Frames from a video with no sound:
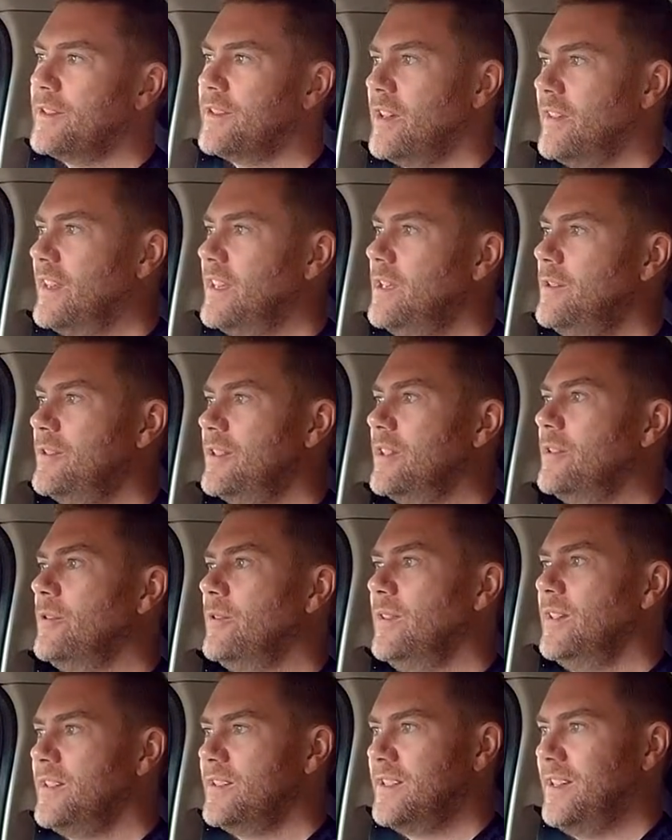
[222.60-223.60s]
So they're using
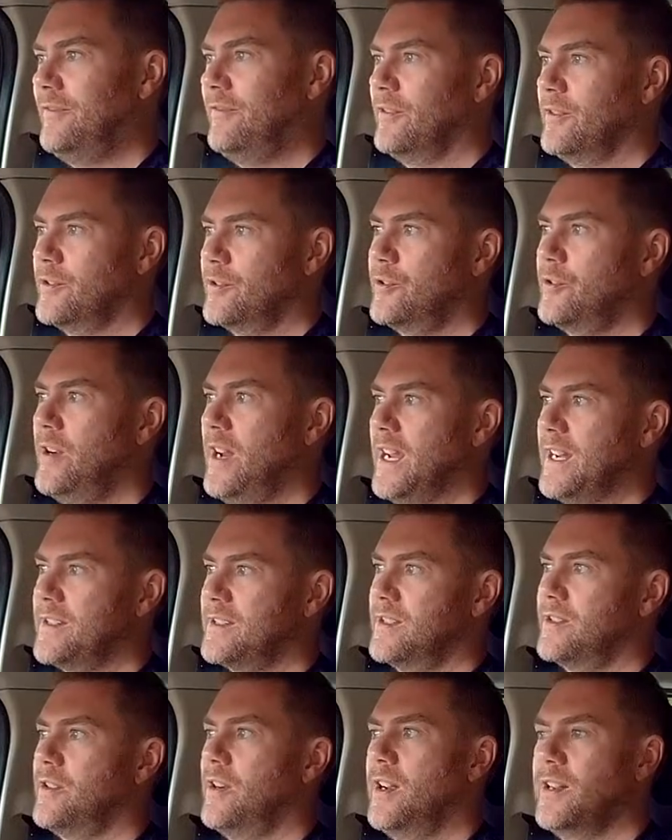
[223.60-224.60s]
all these different
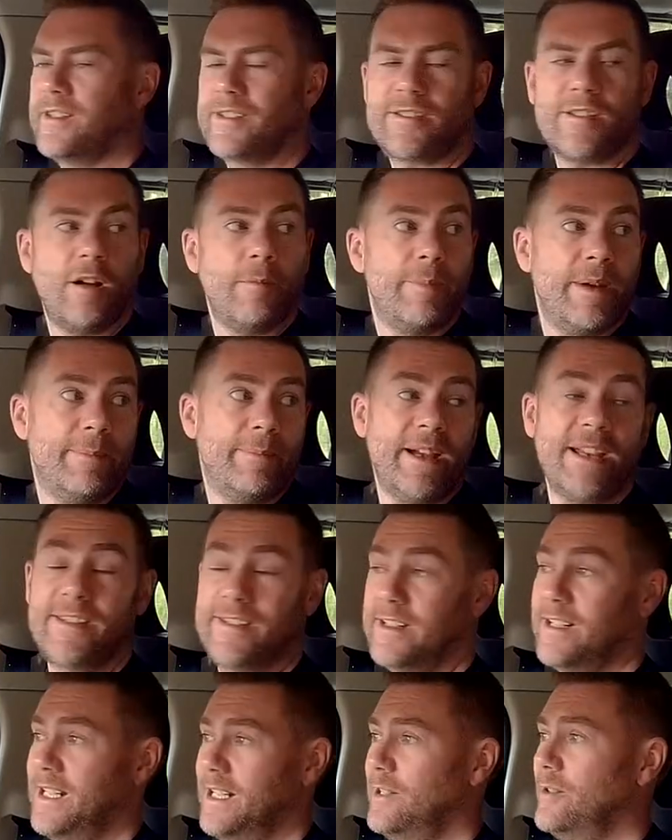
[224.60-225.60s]
tricks to try and stop it
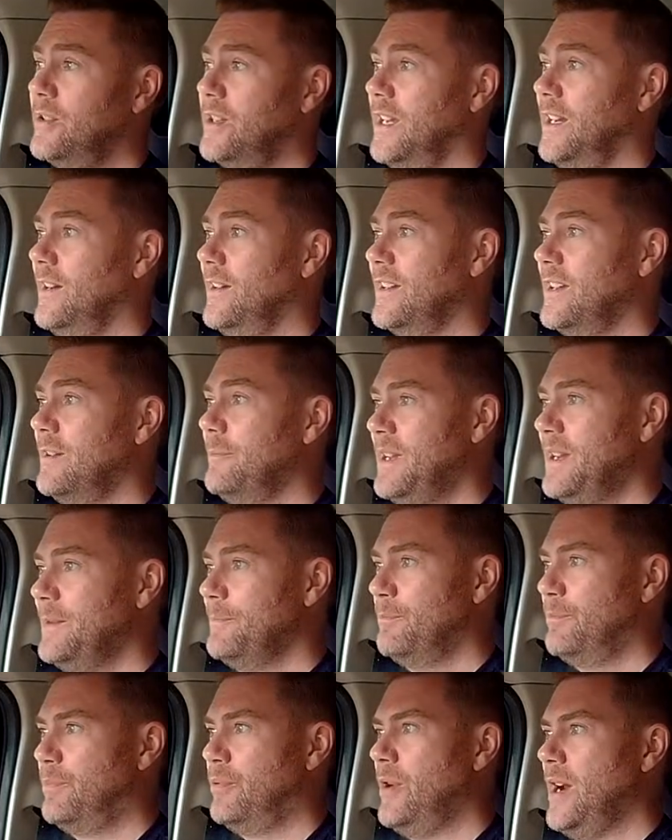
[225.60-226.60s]
basically looking like a big
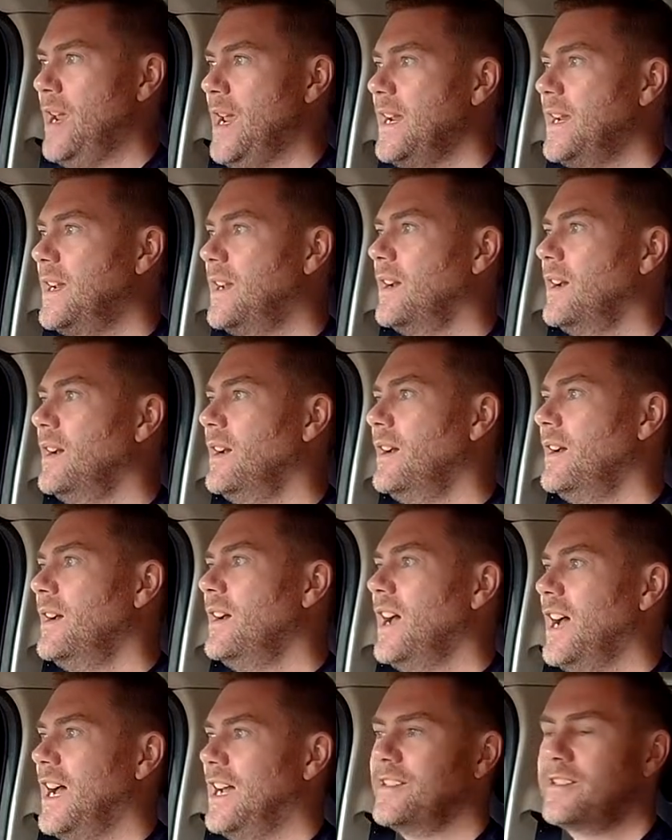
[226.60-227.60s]
brick,
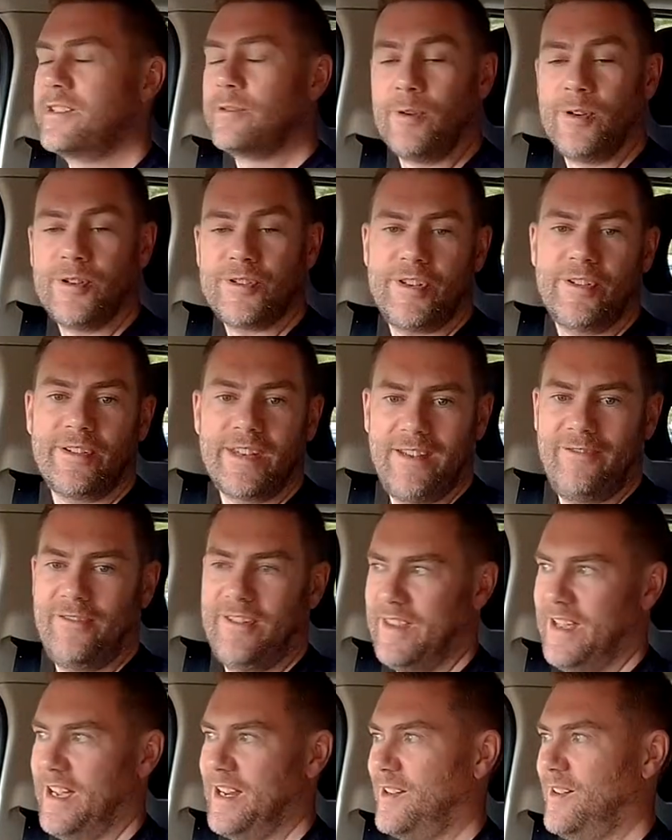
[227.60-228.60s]
and to also
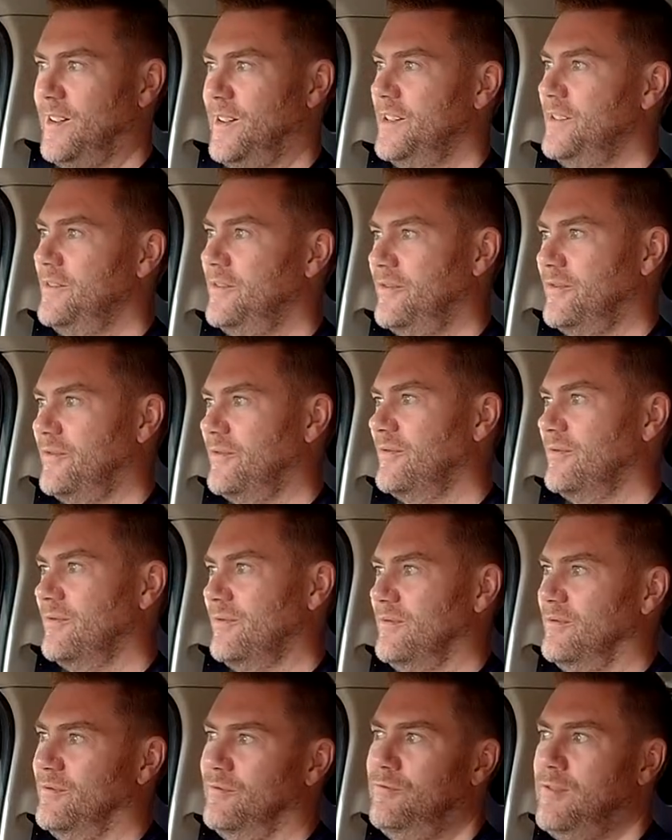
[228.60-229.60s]
give it that kind of
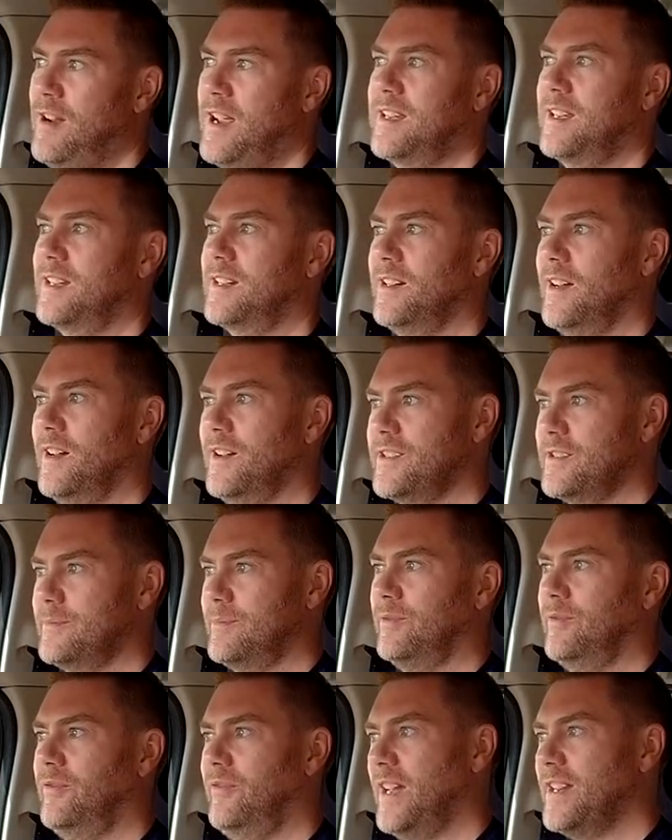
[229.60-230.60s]

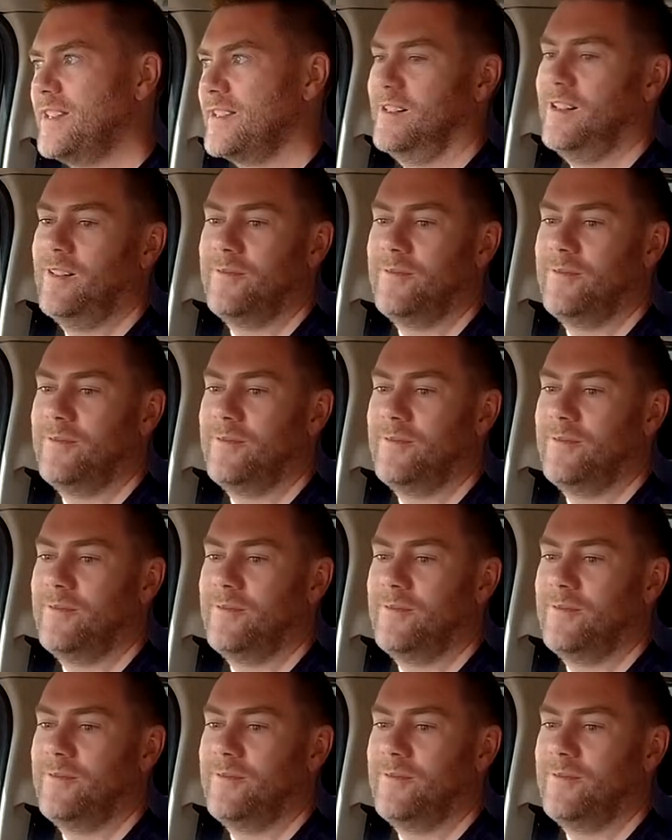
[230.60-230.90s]
recognisable face.